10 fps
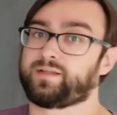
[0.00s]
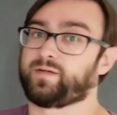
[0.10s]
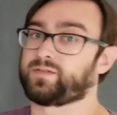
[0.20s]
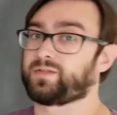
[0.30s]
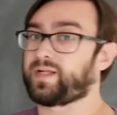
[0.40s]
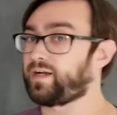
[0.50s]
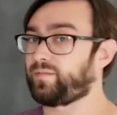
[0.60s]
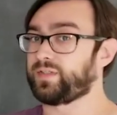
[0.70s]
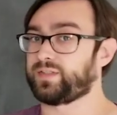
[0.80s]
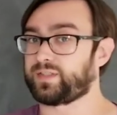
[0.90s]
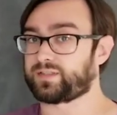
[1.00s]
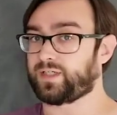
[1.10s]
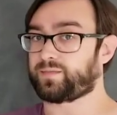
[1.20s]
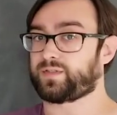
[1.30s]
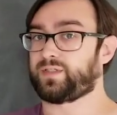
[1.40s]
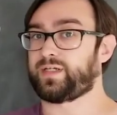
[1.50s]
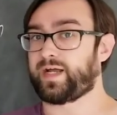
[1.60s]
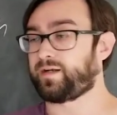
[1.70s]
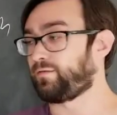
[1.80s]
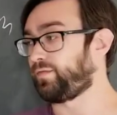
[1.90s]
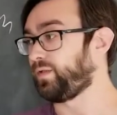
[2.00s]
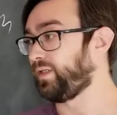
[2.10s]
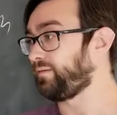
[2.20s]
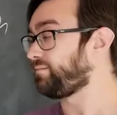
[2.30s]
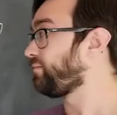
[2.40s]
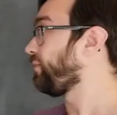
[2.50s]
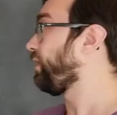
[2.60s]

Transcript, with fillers: There's a lot of missing steps that I had to fill in